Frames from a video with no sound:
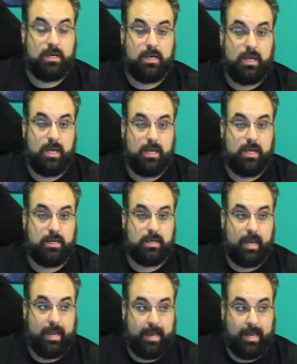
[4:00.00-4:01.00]
And
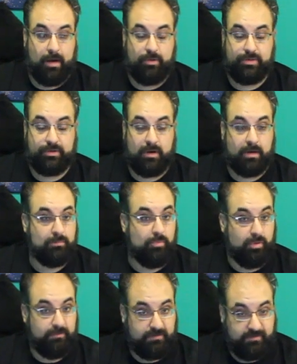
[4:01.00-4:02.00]
how there aren't more
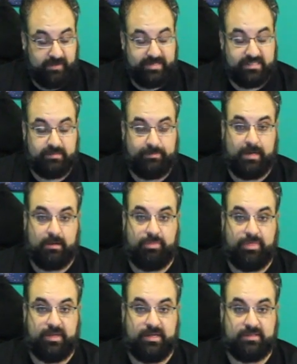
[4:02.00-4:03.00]
fights about
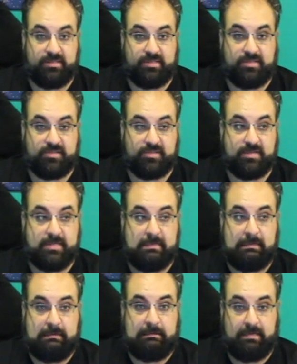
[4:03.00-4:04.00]
this
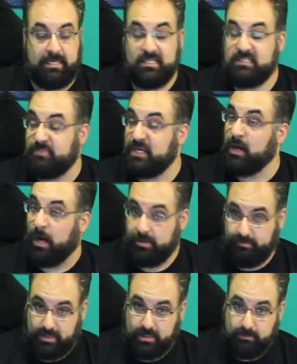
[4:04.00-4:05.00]
is beyond
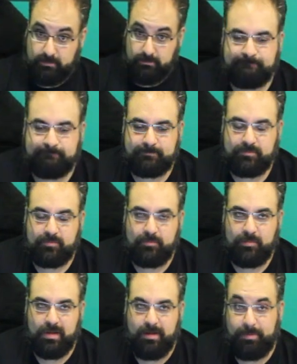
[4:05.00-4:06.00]
me.
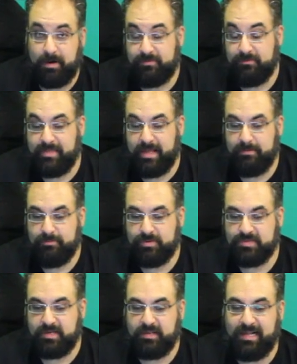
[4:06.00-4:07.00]
Apart from that,
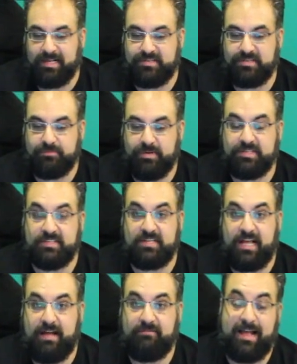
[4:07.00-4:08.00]
most of the classes and races
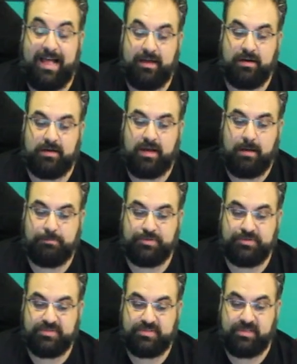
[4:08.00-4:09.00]
have add-on
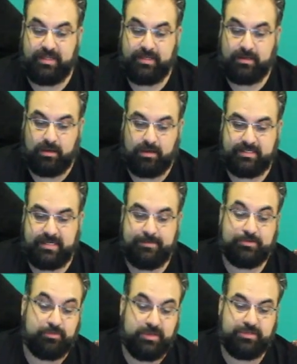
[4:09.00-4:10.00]
options like
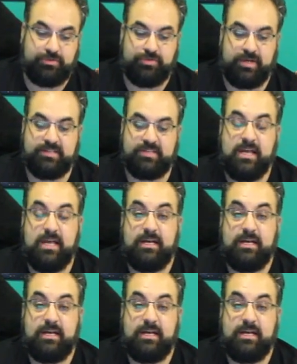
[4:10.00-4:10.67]
archetypes or racial traits